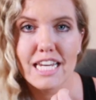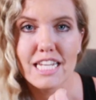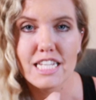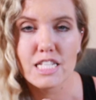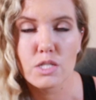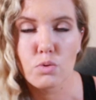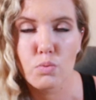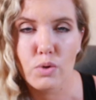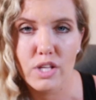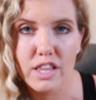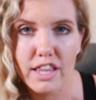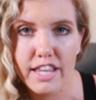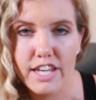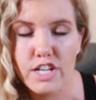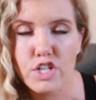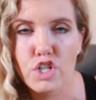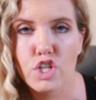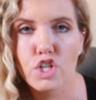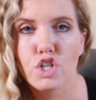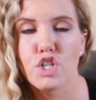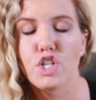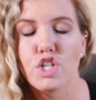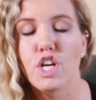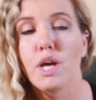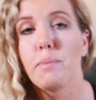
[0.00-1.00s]
and his
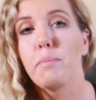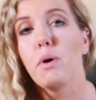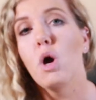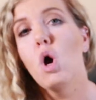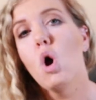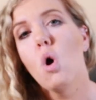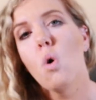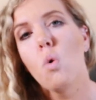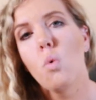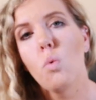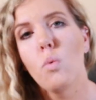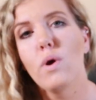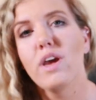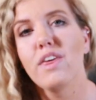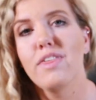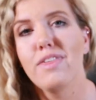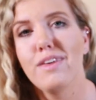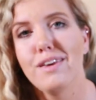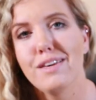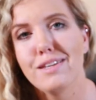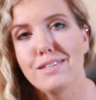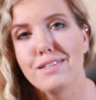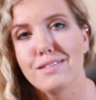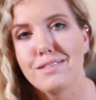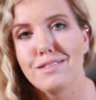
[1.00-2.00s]
relationship
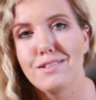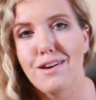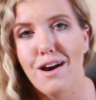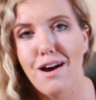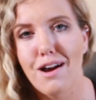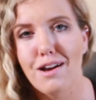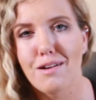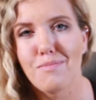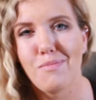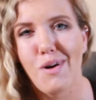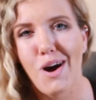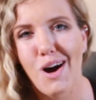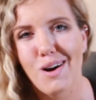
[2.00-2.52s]
with his dog